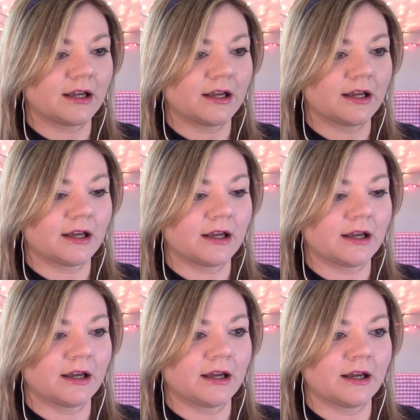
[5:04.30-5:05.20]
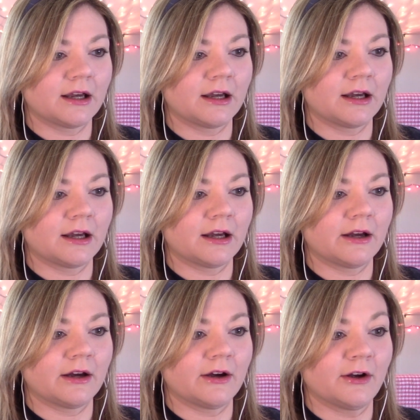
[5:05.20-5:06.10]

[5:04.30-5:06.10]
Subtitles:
Nobody speaks.